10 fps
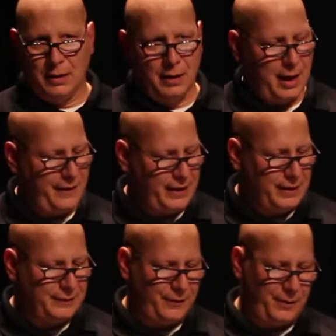Having
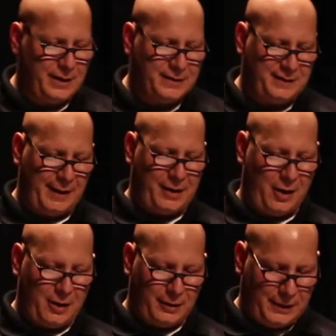a degree in
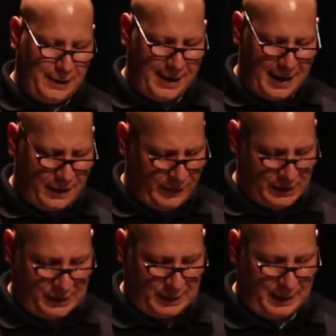psychology and having
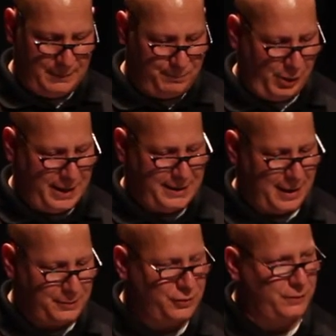studied brain
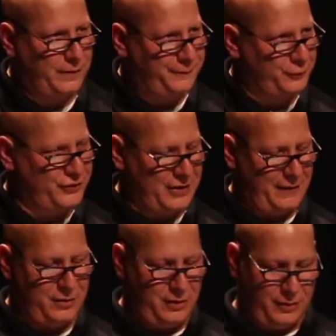chemistry for
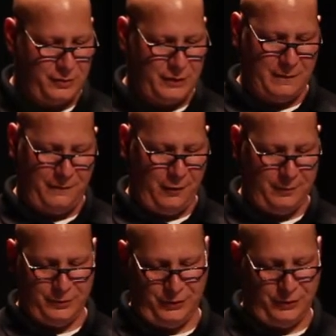7 years in
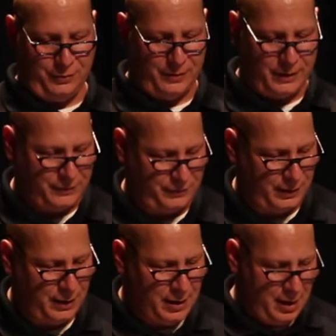pharmaceutical
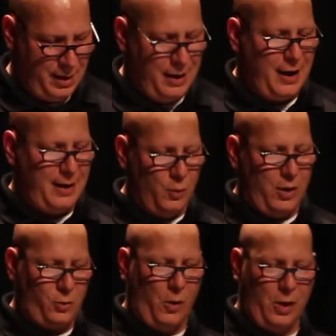industry, I'm
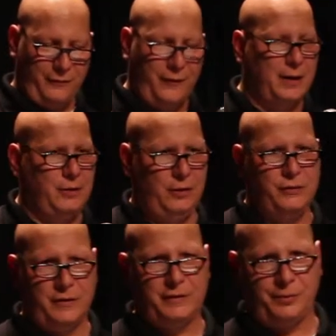well qualified to
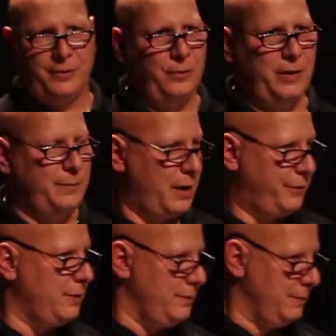use this recruiting method.